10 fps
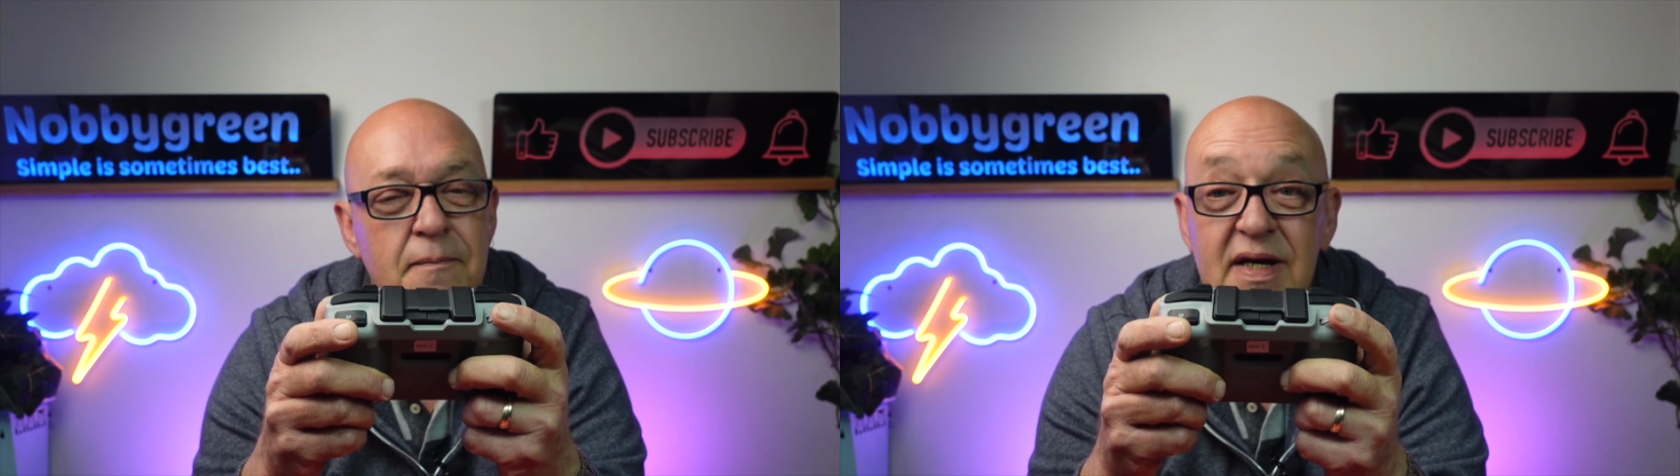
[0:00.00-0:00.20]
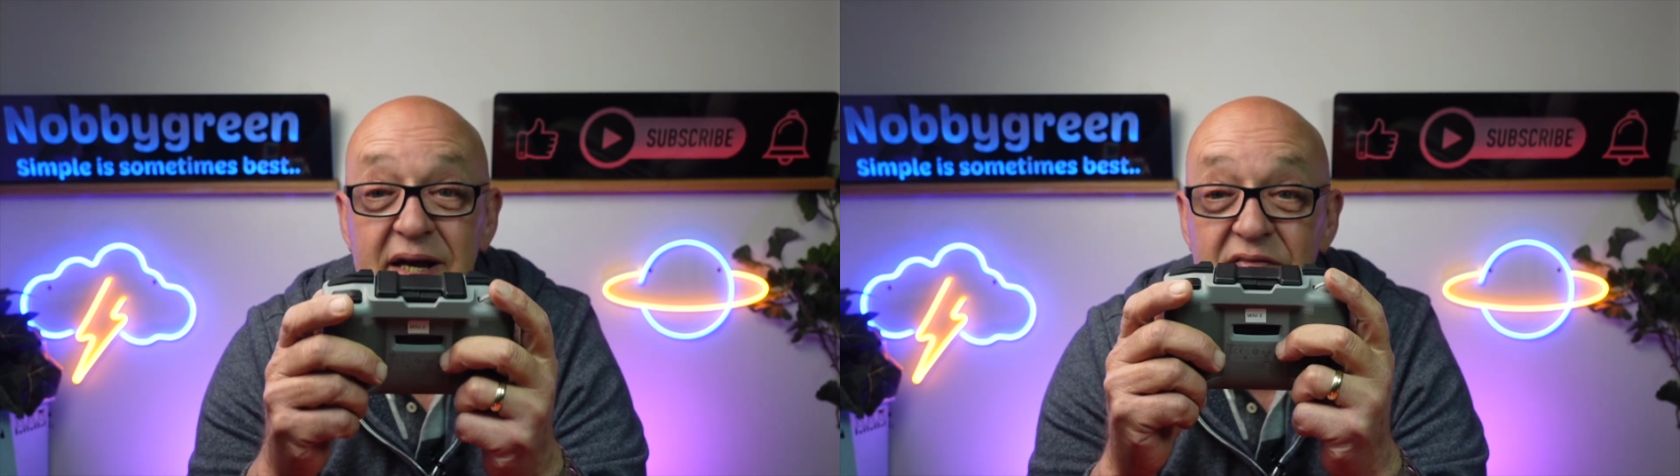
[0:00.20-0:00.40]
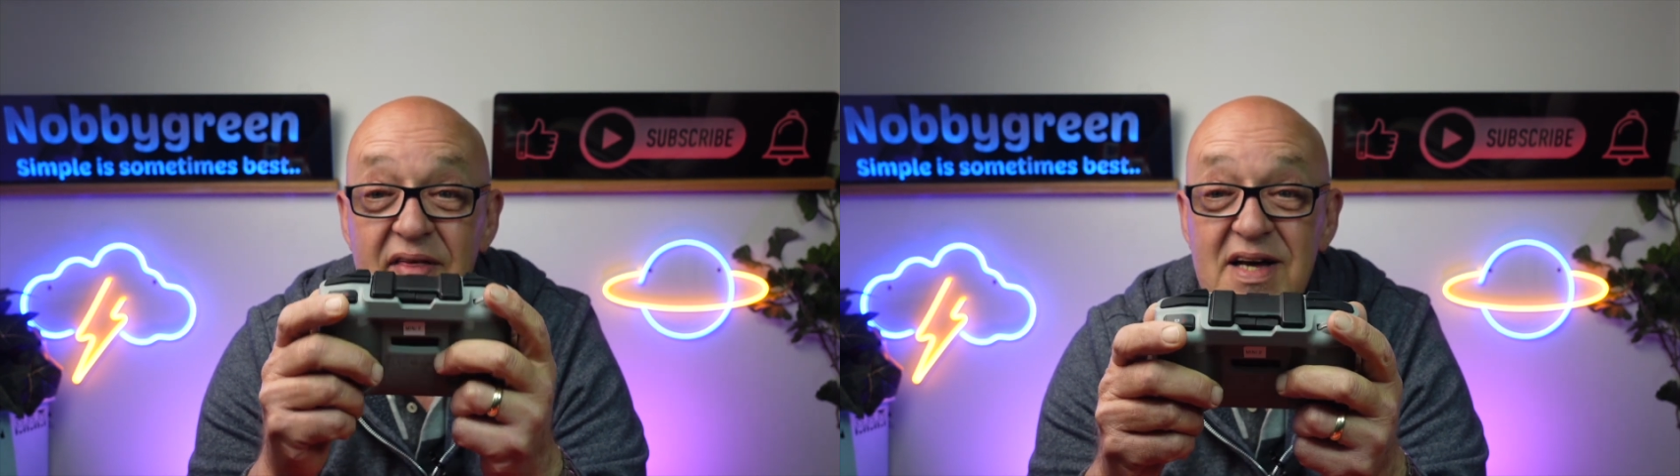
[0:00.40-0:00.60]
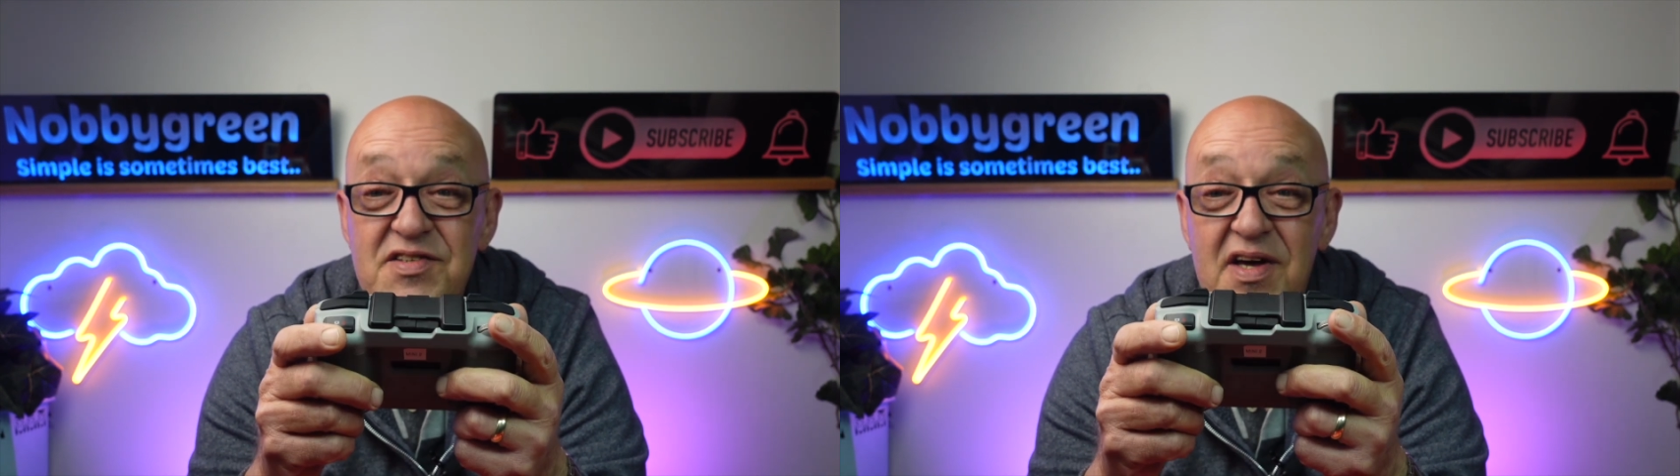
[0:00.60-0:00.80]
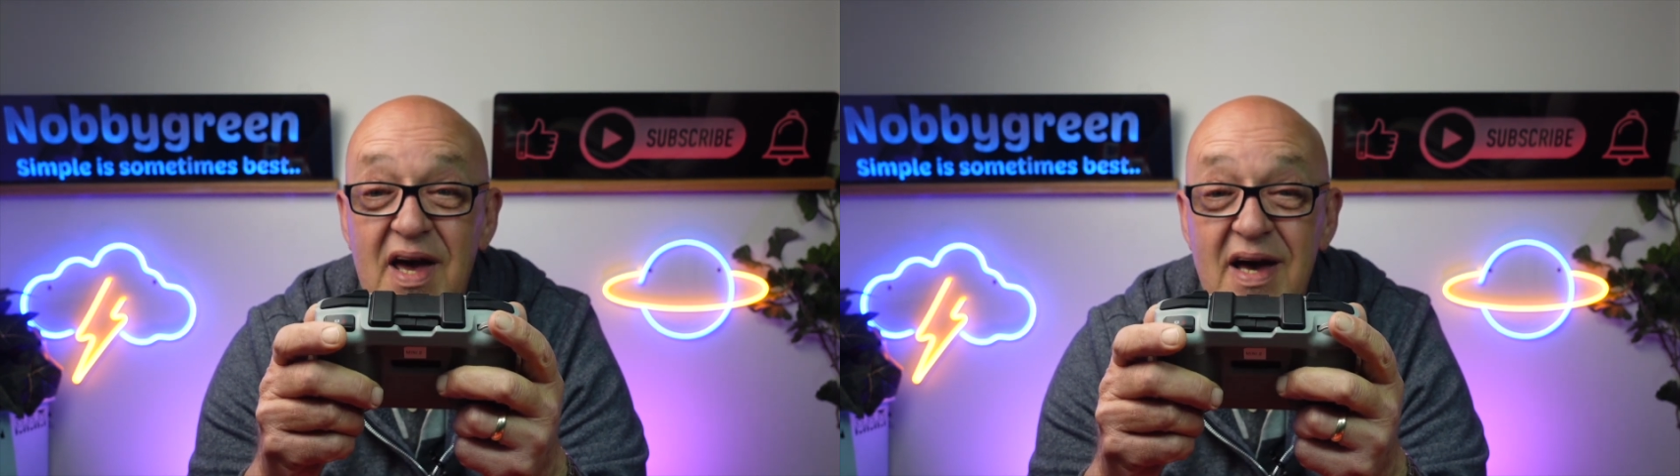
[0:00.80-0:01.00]
And if that's
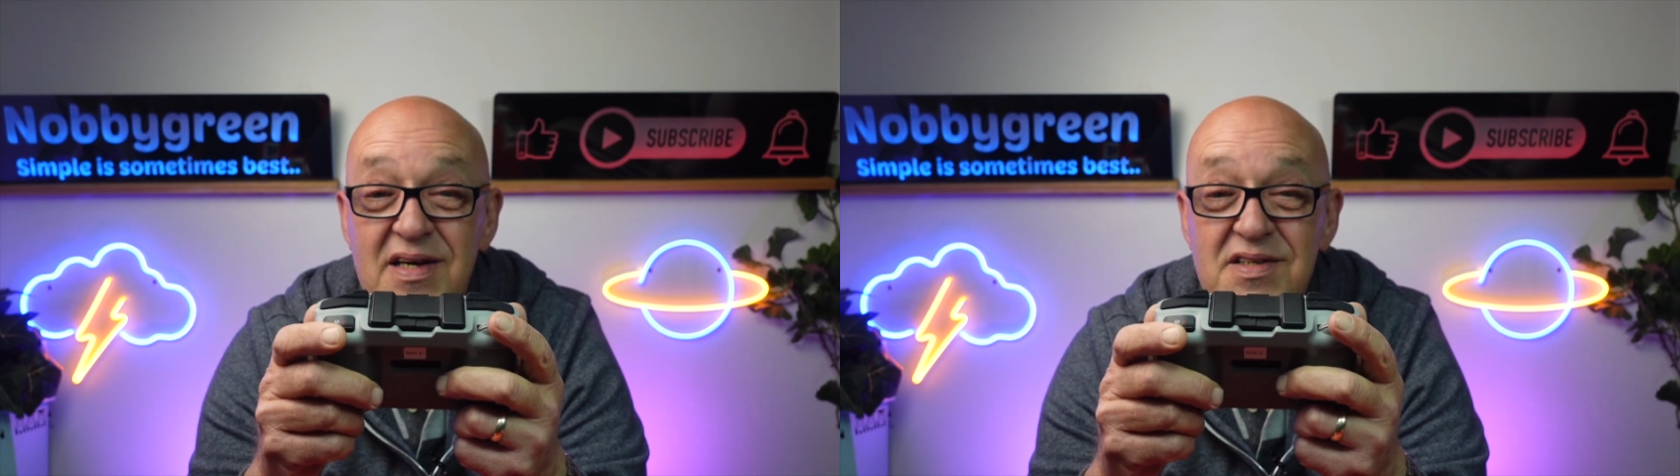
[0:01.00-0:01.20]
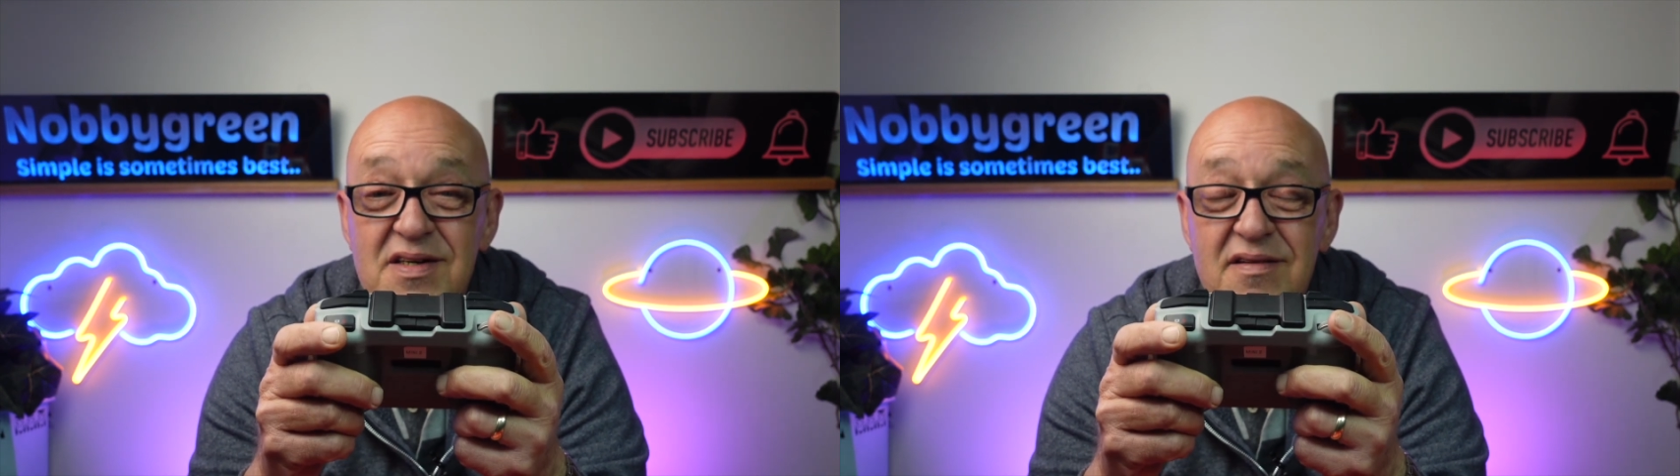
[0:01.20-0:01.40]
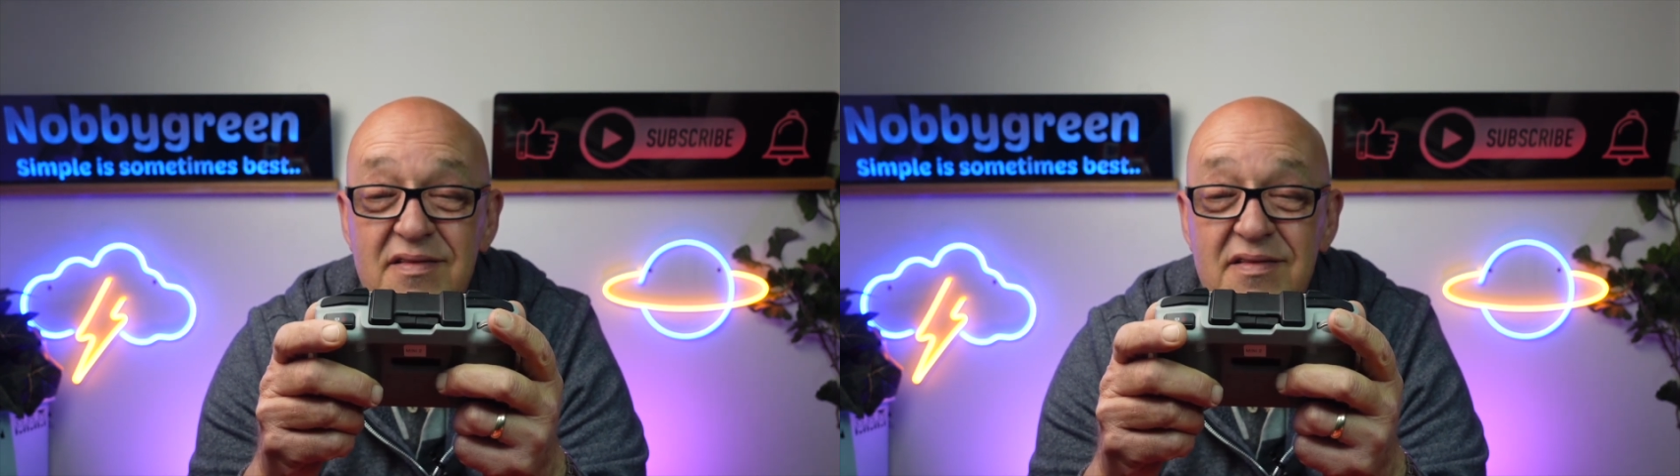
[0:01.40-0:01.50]
the case,